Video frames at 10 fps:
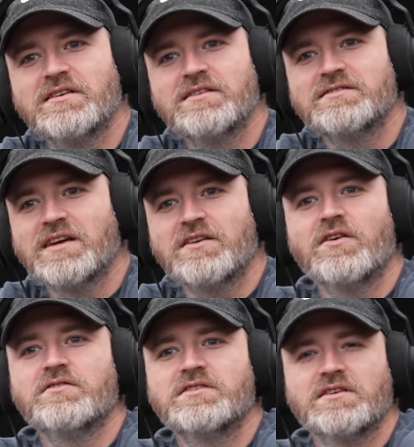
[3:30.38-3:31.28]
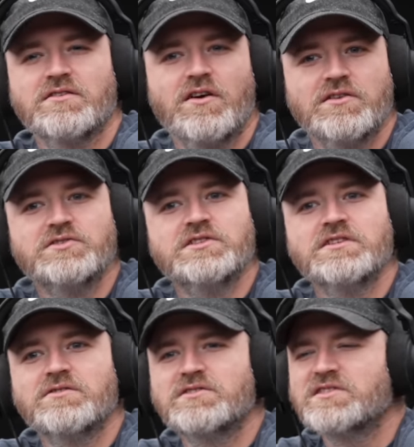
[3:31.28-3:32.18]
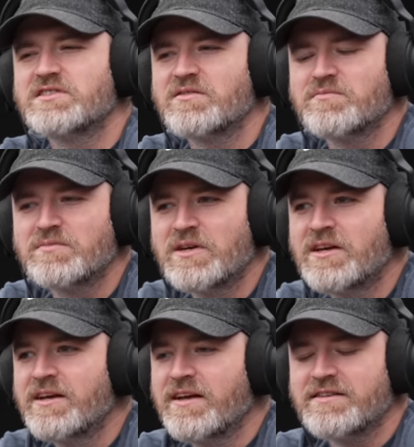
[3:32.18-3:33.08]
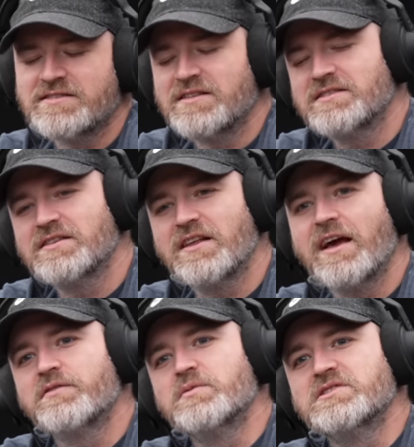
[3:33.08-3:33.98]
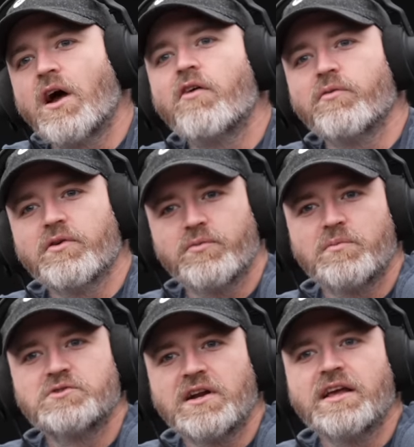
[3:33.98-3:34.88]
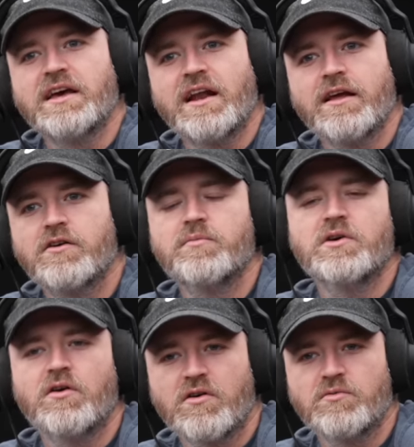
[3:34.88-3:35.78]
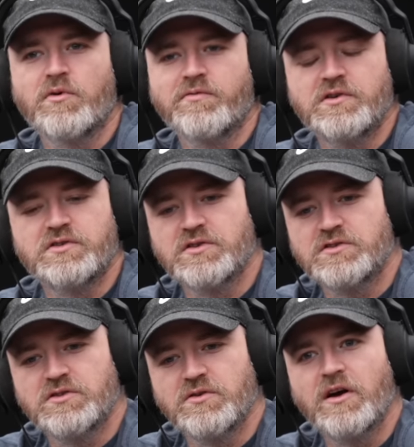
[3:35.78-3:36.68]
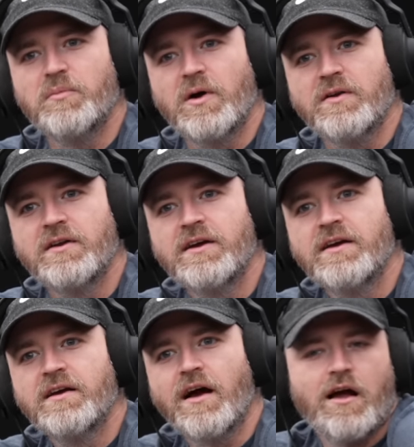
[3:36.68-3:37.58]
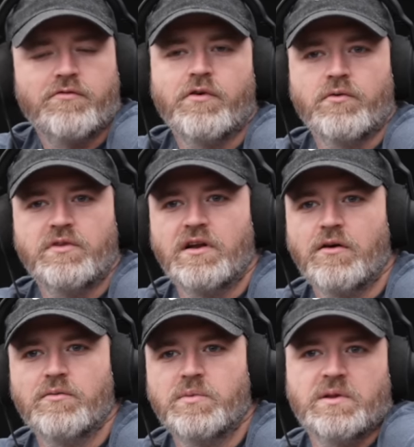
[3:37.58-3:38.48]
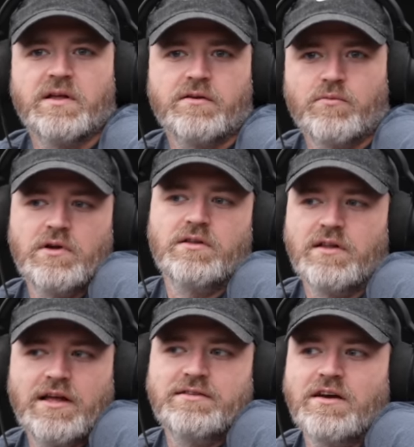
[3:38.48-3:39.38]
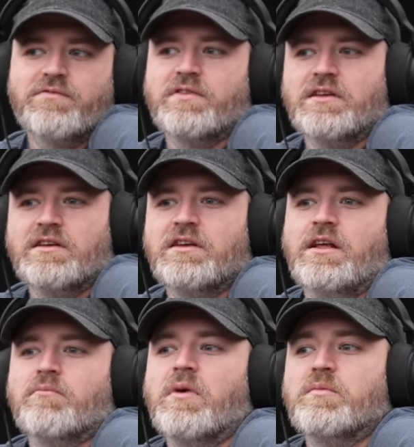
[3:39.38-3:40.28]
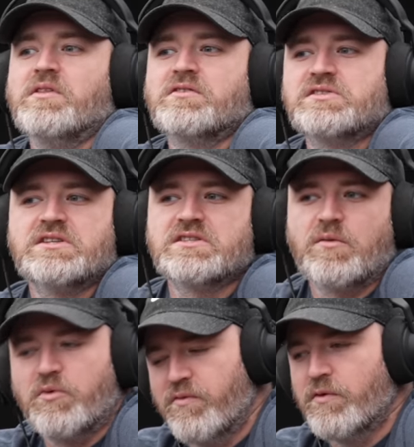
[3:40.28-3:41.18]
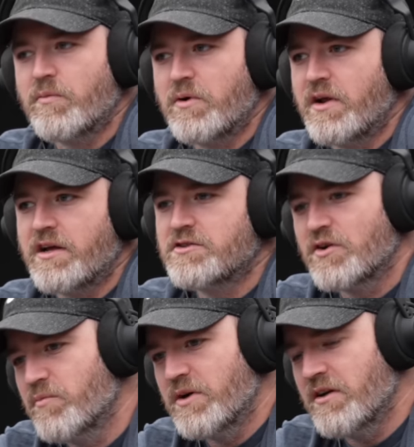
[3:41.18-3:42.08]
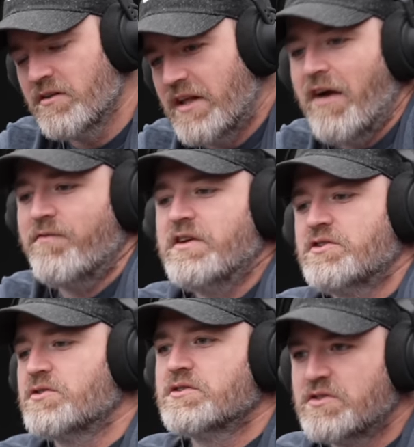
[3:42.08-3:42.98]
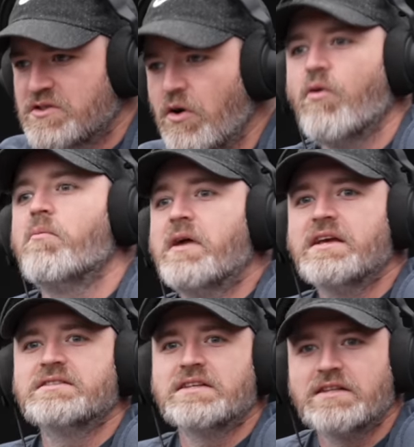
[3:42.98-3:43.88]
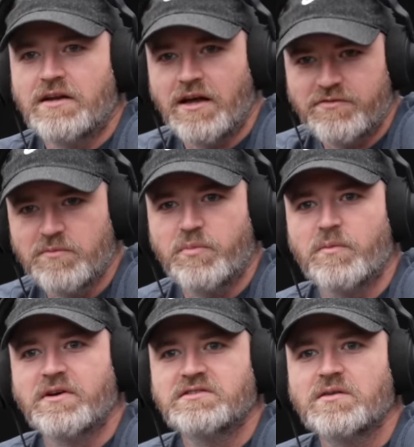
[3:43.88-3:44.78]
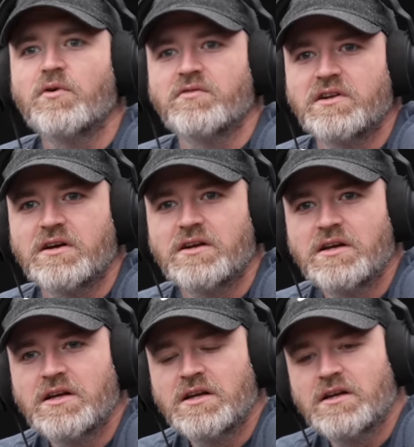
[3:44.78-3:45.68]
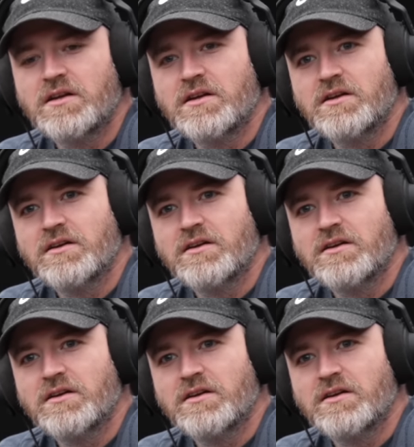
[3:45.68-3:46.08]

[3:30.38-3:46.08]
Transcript: technology, or just some, it doesn't necessarily have to be software is what I'm trying to get at. It could be a hardware feature that showed up on iPhone that I would be like, well, I definitely, maybe there's things I prefer about Android, but that feature is so amazing that I have to put my SIM over there. A game changer.